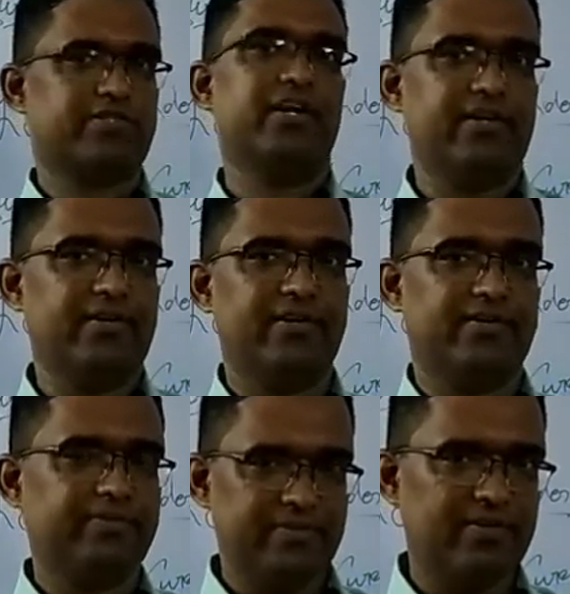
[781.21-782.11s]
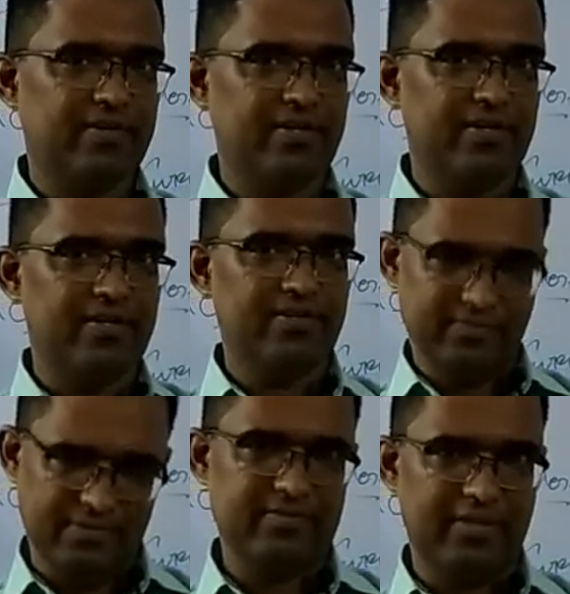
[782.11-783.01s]
standard.
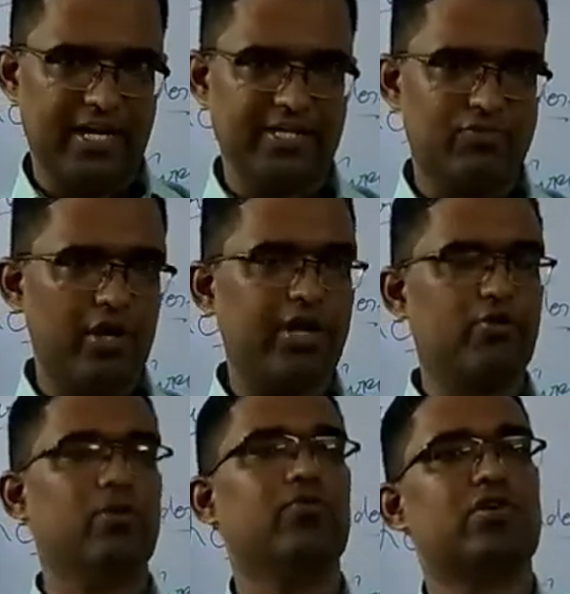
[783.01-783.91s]
That is, what he told